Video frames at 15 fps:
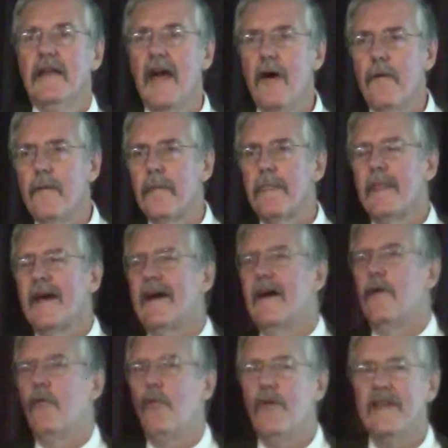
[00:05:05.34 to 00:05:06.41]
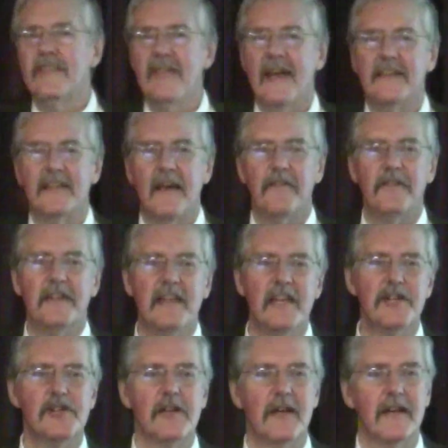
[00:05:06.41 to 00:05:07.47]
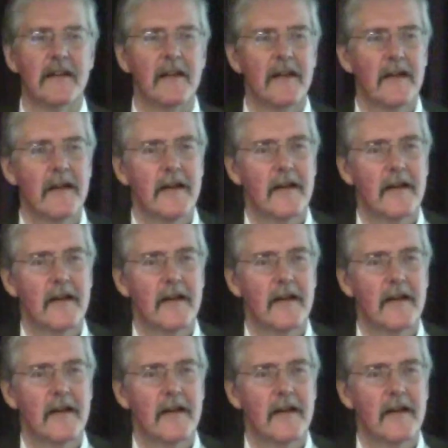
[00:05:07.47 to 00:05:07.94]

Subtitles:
Now, with that definition